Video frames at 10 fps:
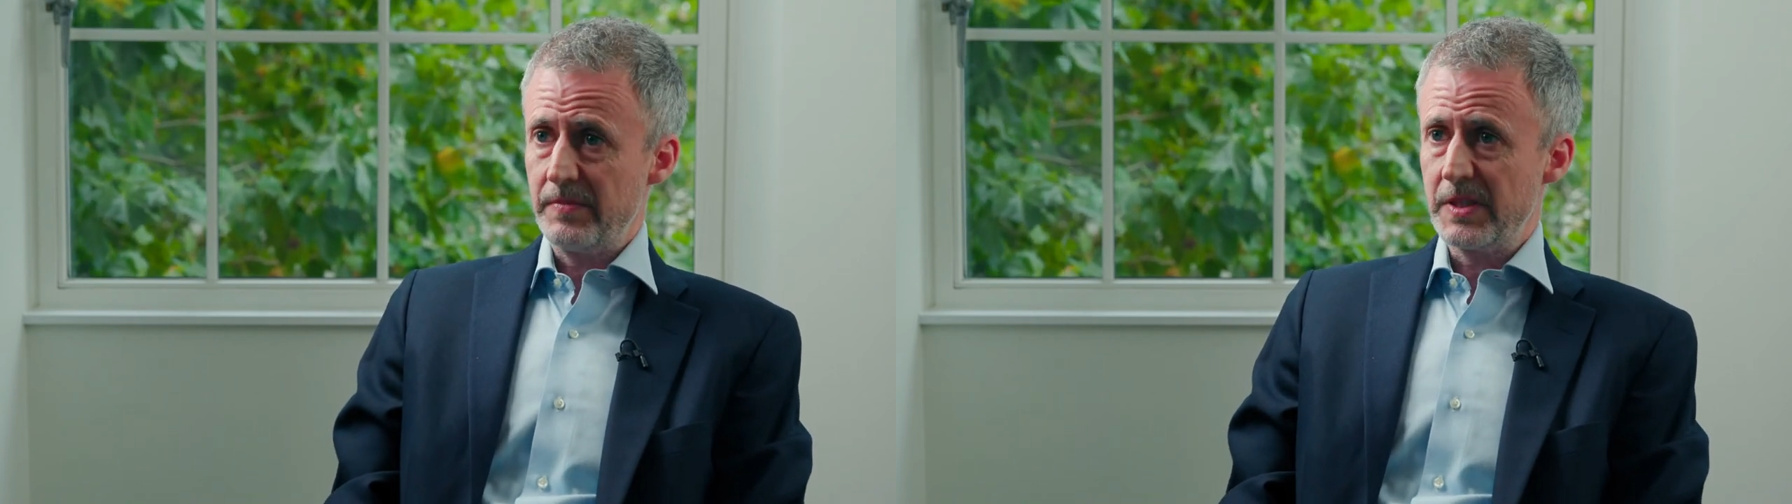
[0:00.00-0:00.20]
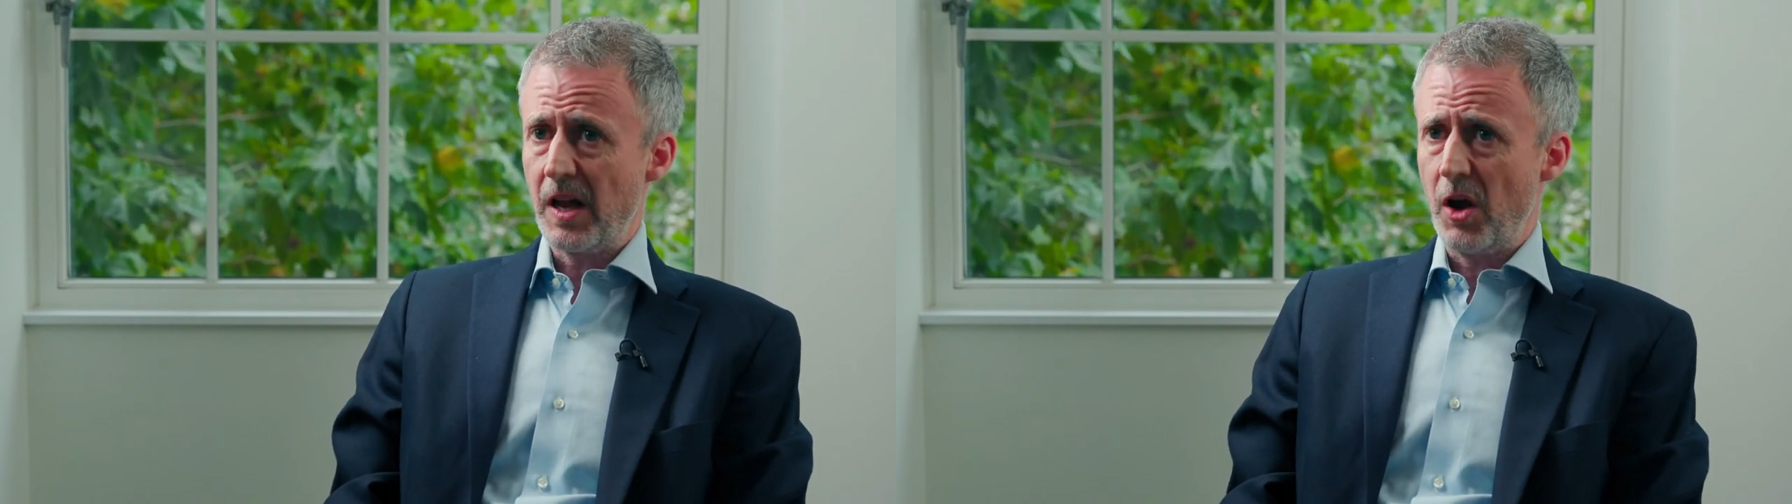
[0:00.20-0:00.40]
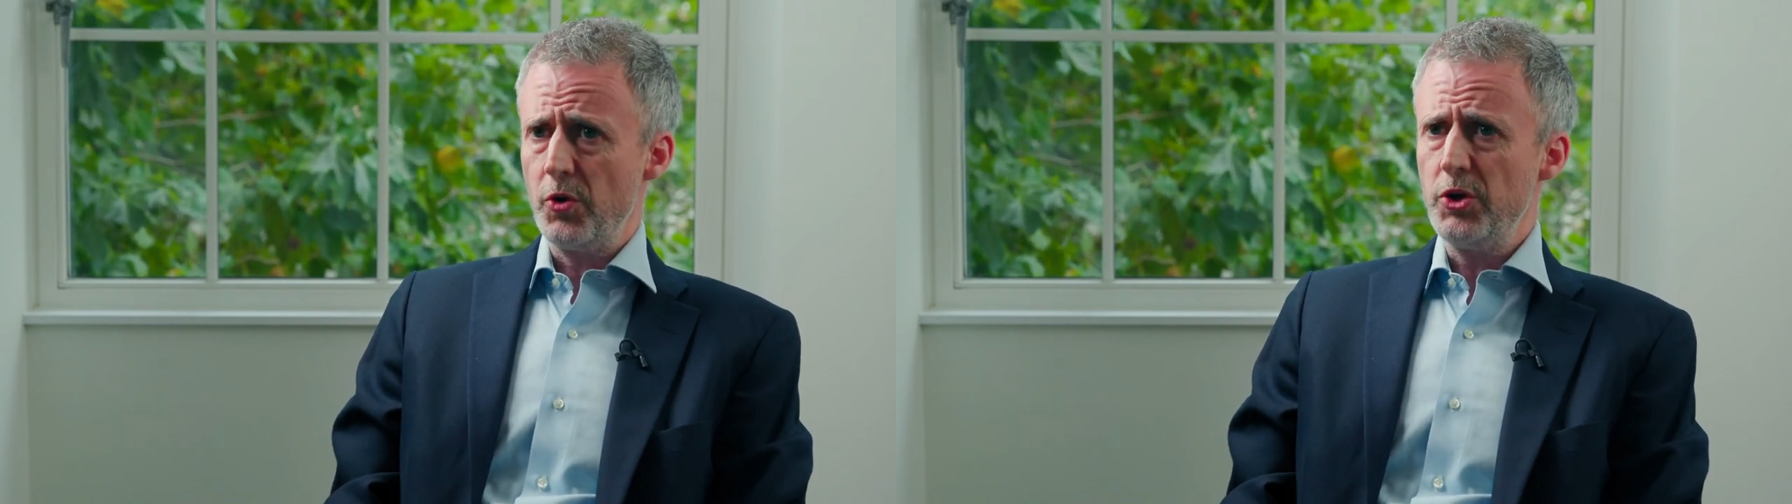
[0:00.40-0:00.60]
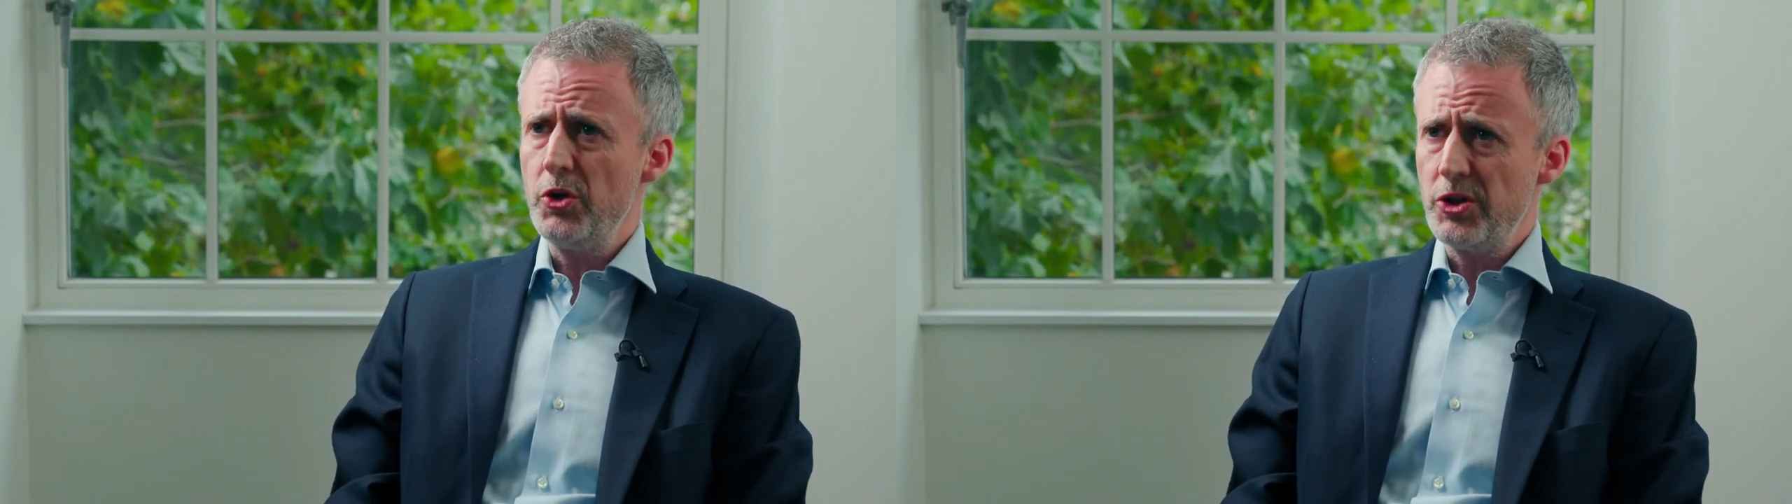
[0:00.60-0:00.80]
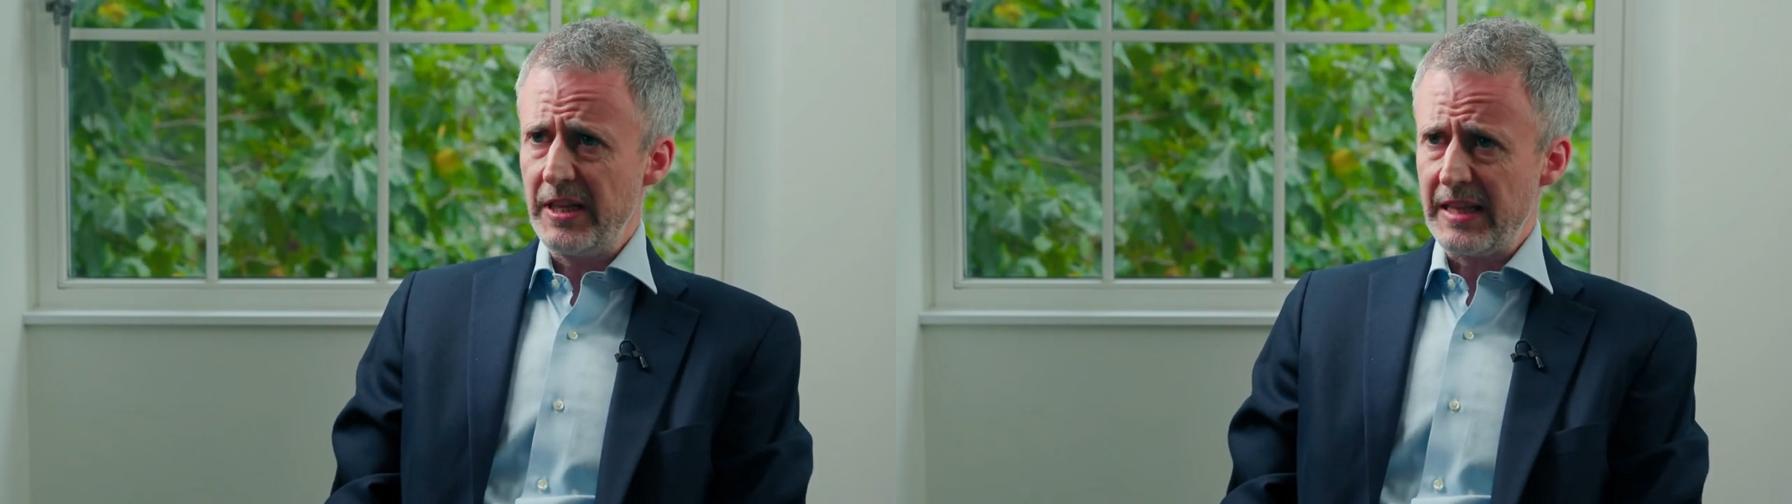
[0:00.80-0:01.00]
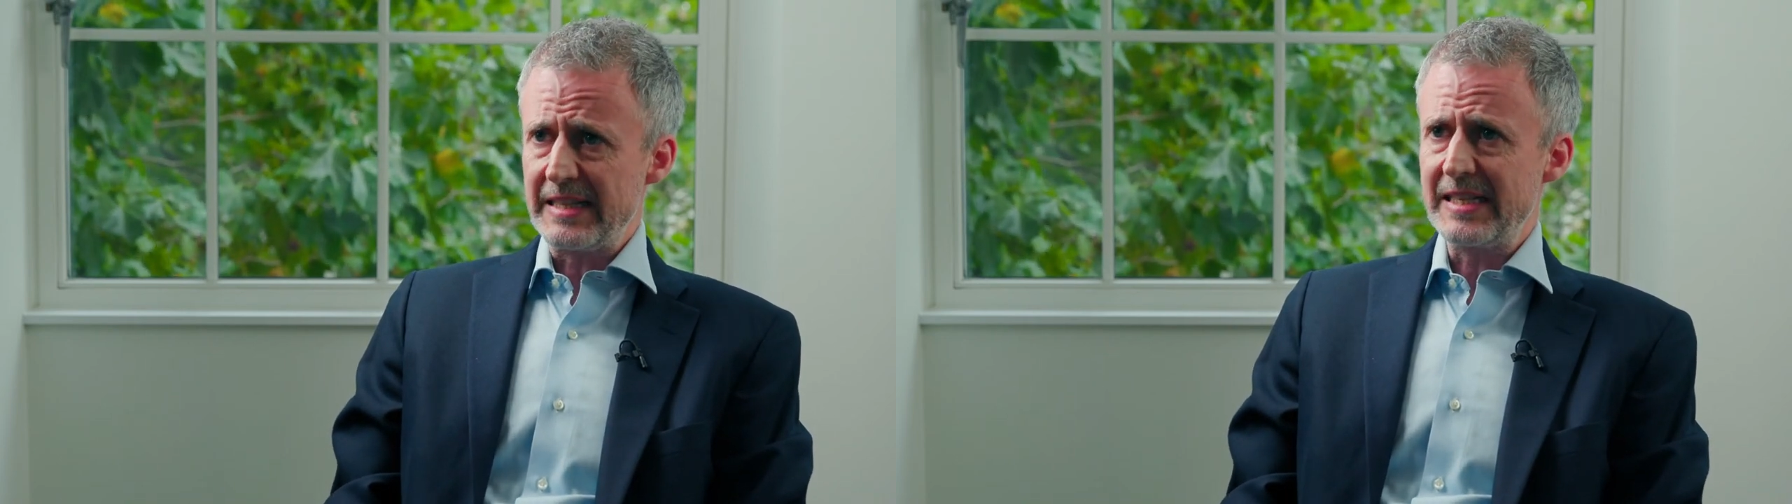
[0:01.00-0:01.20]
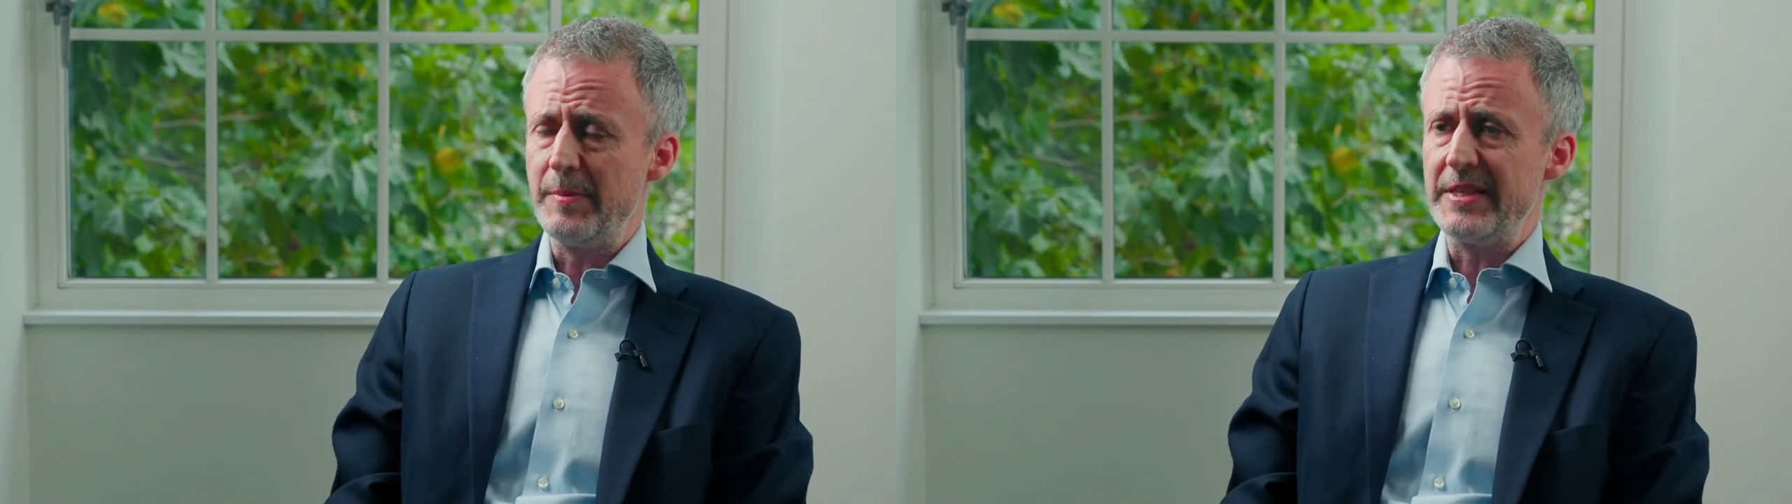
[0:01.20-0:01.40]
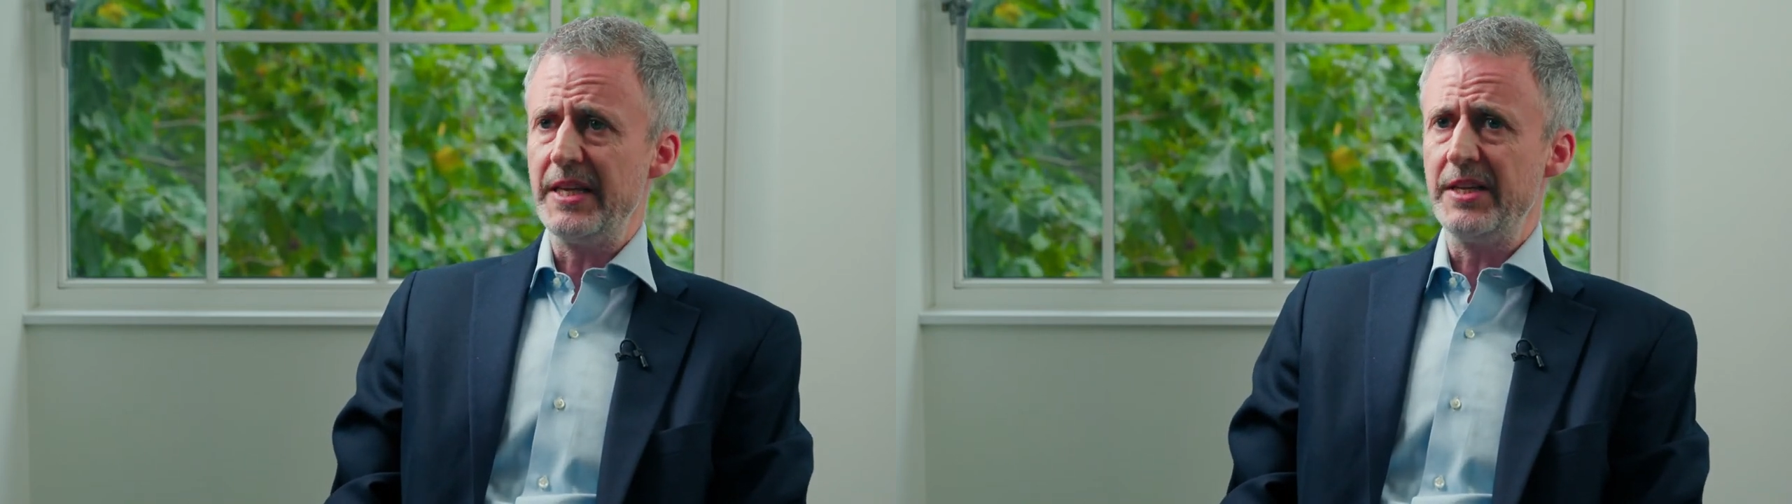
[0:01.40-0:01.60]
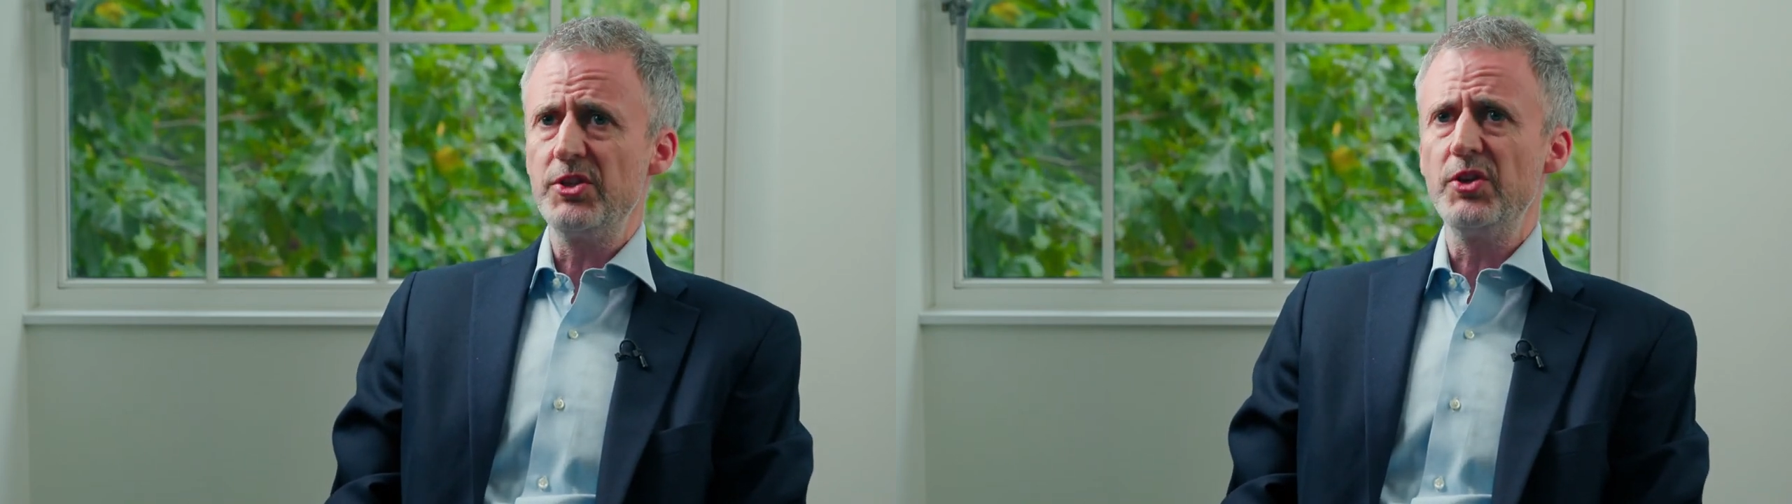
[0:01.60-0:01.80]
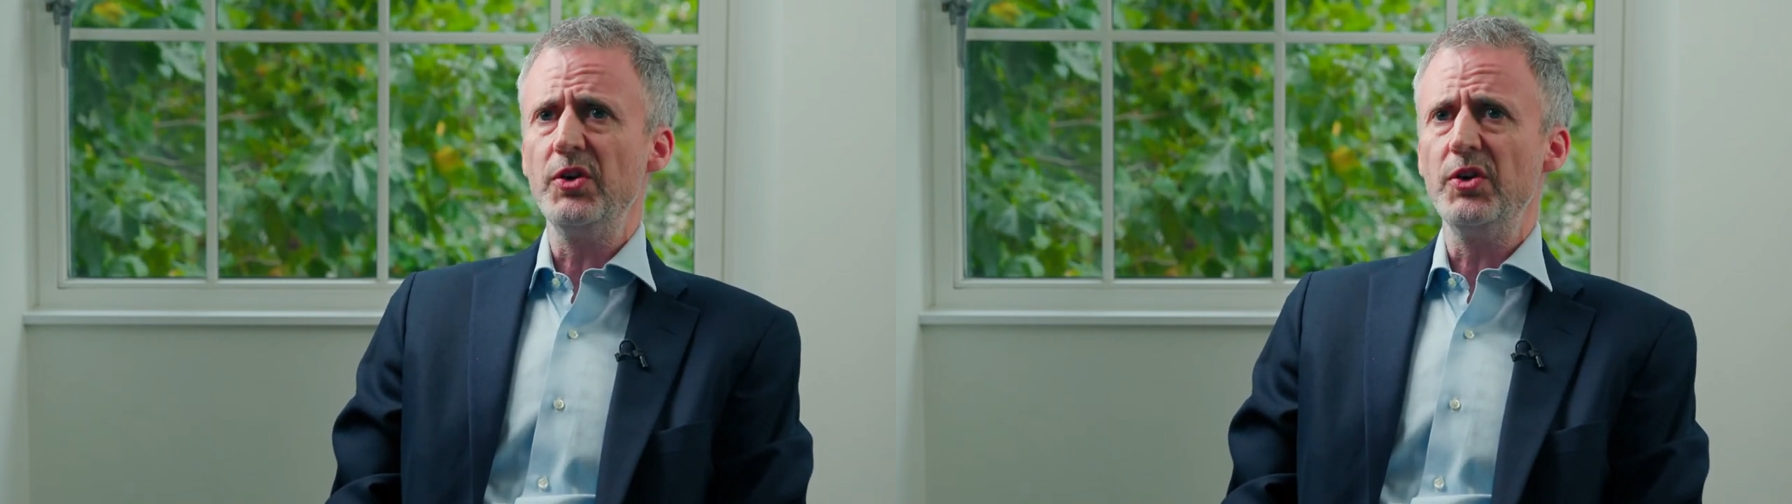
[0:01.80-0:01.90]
So usually that's limited